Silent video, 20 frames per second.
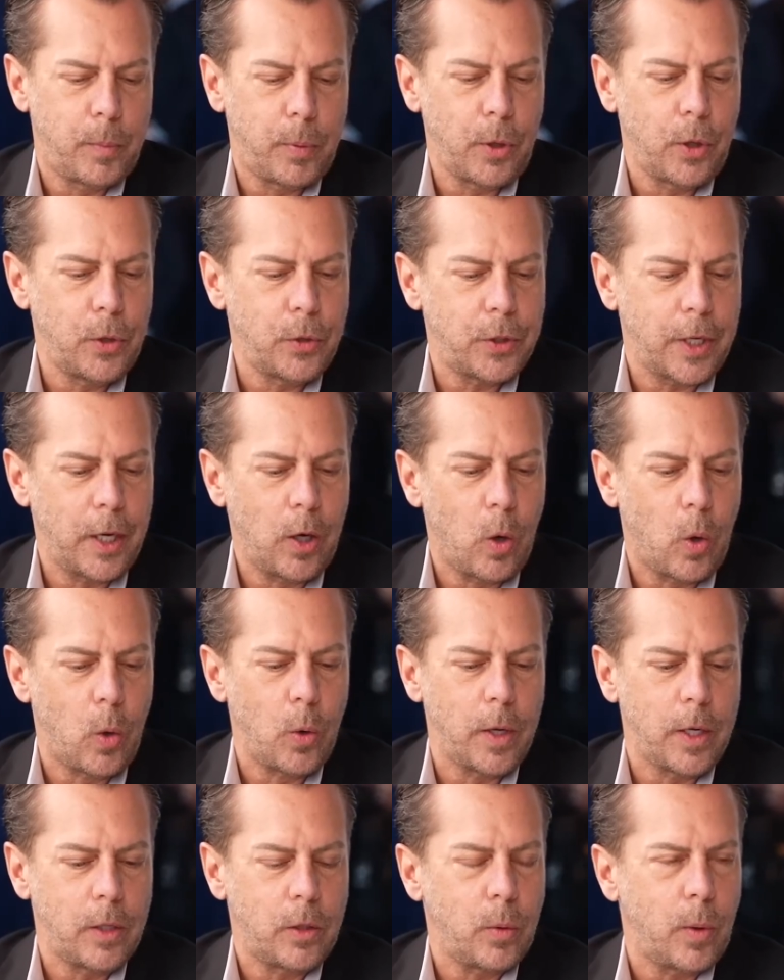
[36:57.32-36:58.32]
producing
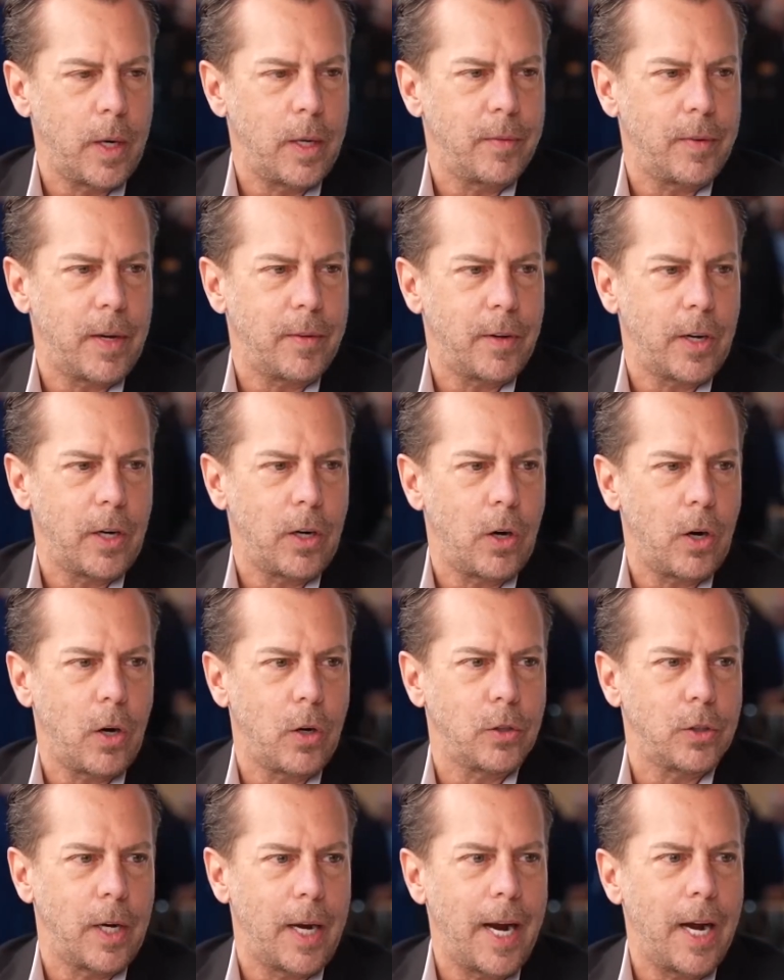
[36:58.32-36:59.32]
gold at
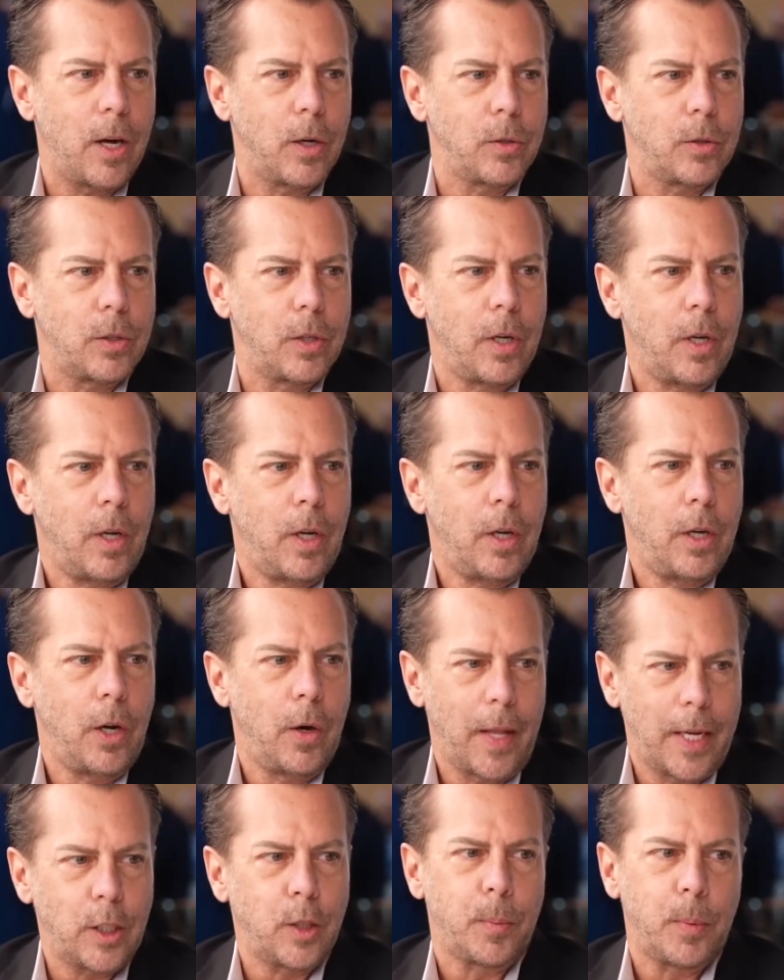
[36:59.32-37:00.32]
$2,500 an ounce, you
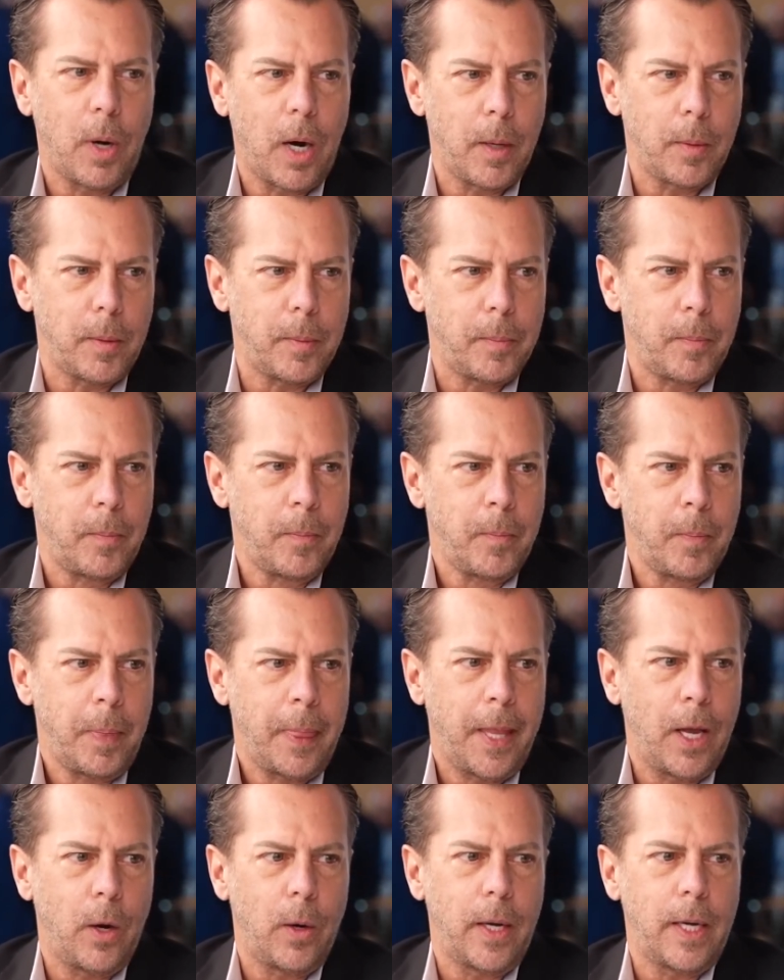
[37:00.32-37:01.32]
know, that's a problem.
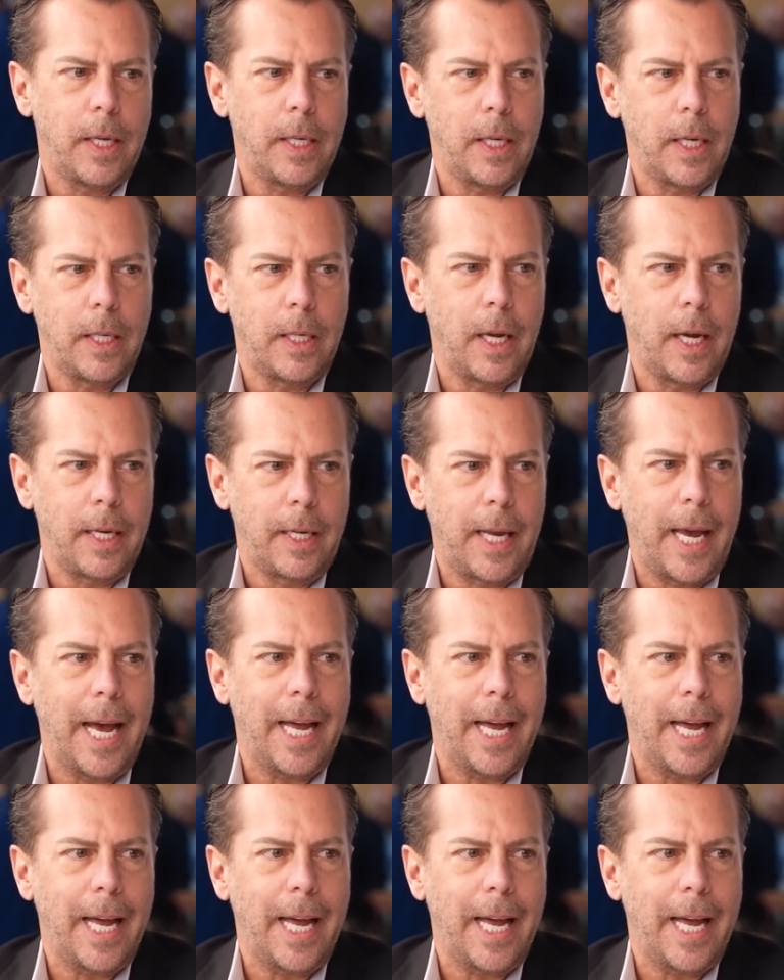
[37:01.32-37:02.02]
You know, it